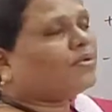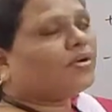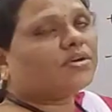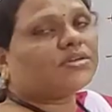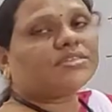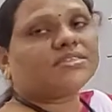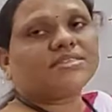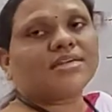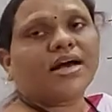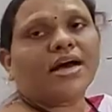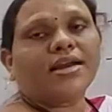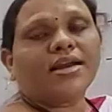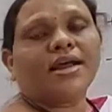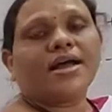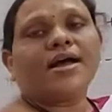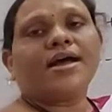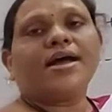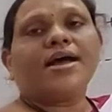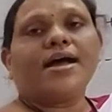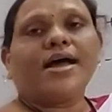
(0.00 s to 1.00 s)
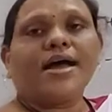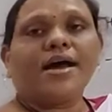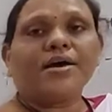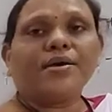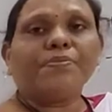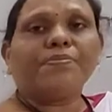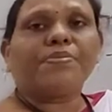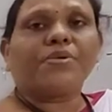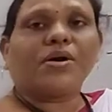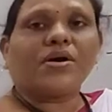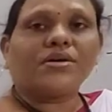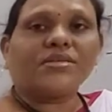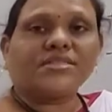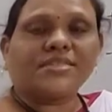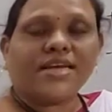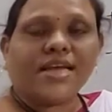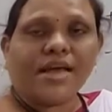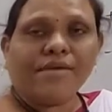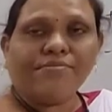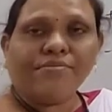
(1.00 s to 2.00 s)
plus R and
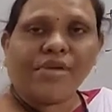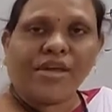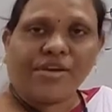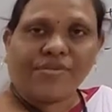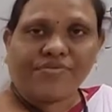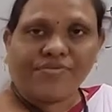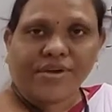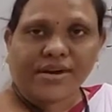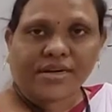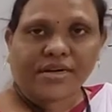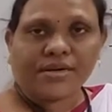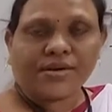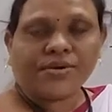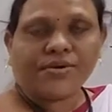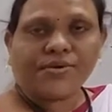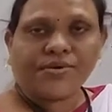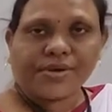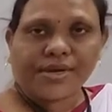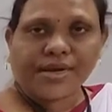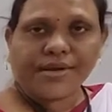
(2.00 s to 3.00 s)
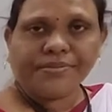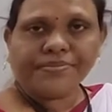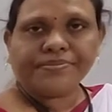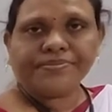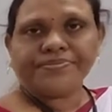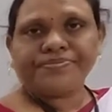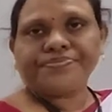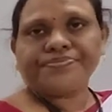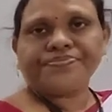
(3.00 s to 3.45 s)
plus M effect. Okay.